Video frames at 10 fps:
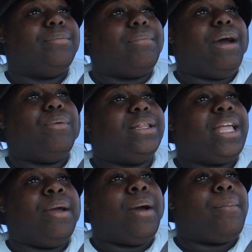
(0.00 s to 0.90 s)
My one
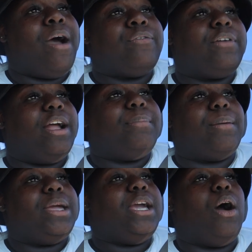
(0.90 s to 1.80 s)
thing about my friend,
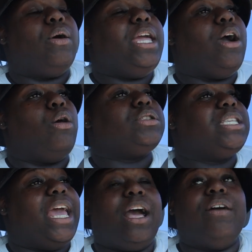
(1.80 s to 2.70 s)
baby, he gonna he gonna
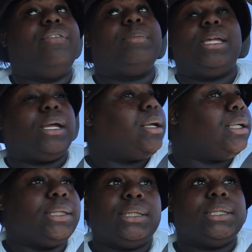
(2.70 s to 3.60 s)
take up for me.
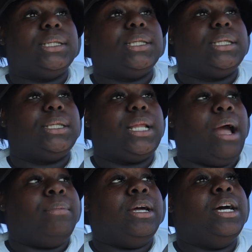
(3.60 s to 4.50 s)

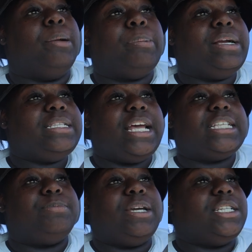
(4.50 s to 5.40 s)
I'm the hood princess,
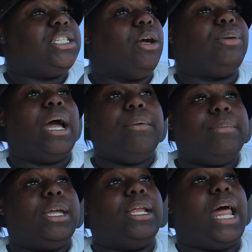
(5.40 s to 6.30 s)
bitch. Don't play with
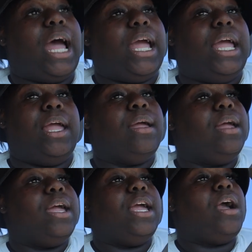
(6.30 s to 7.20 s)
me. Like,
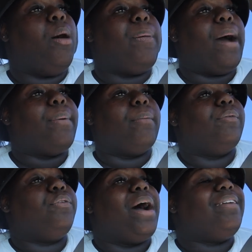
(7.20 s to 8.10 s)
he gonna pop off
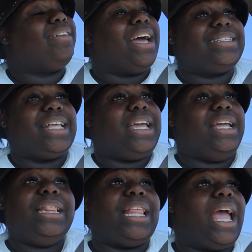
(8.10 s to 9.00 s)
before I even got to say
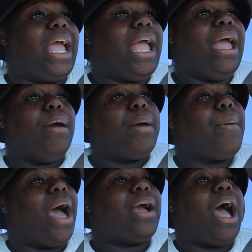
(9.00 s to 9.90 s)
anything. If
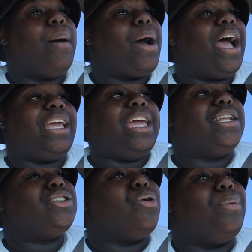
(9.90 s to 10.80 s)
I call my, I get
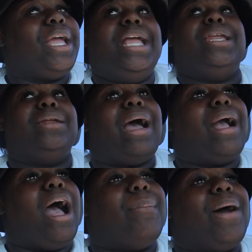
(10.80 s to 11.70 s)
into it with any the I
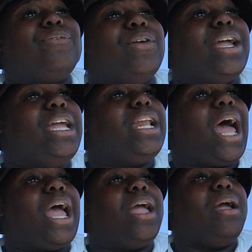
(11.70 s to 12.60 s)
call my friend. He
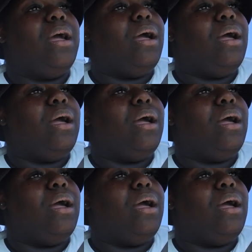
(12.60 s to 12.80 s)
like,